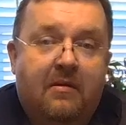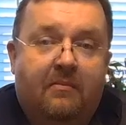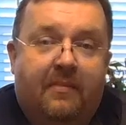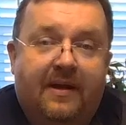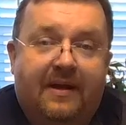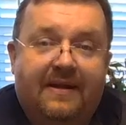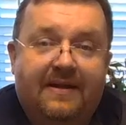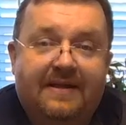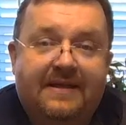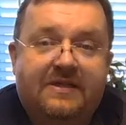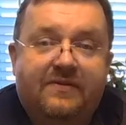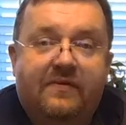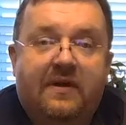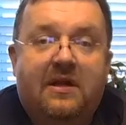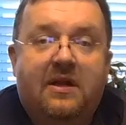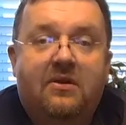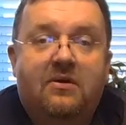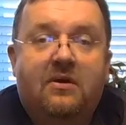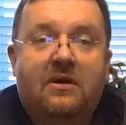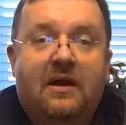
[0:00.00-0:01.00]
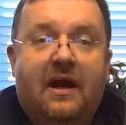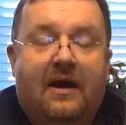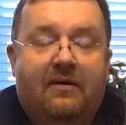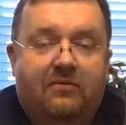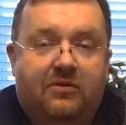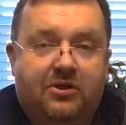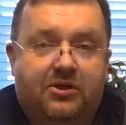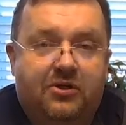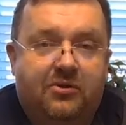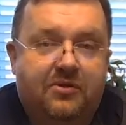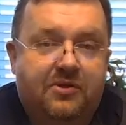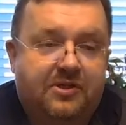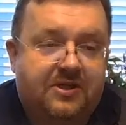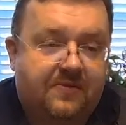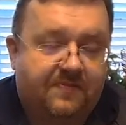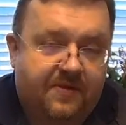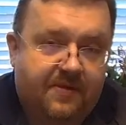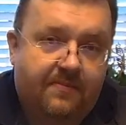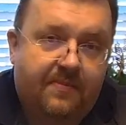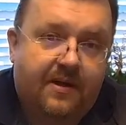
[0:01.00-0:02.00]
But in this video, I will show you
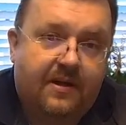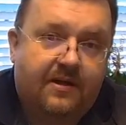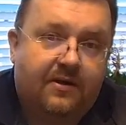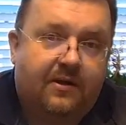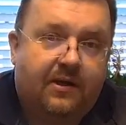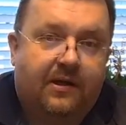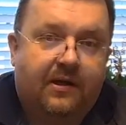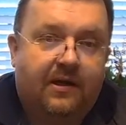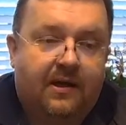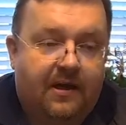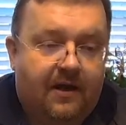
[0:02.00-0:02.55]
something better.